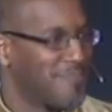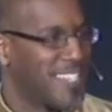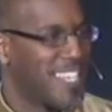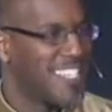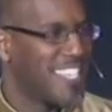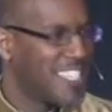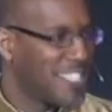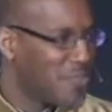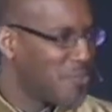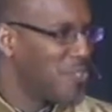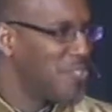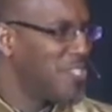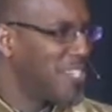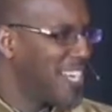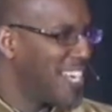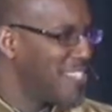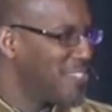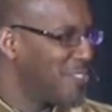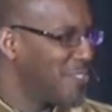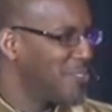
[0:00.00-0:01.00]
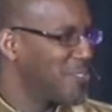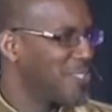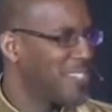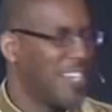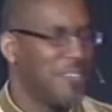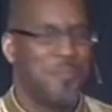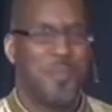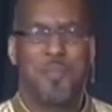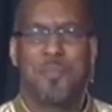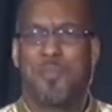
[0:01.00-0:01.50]
Is that the word you guys use,
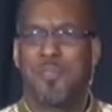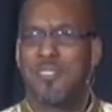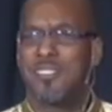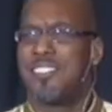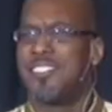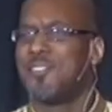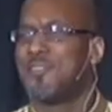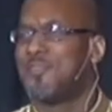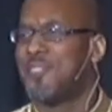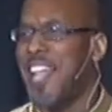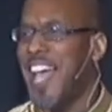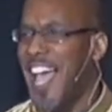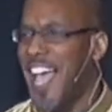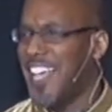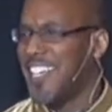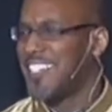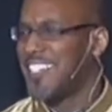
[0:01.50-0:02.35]
young people? Fly.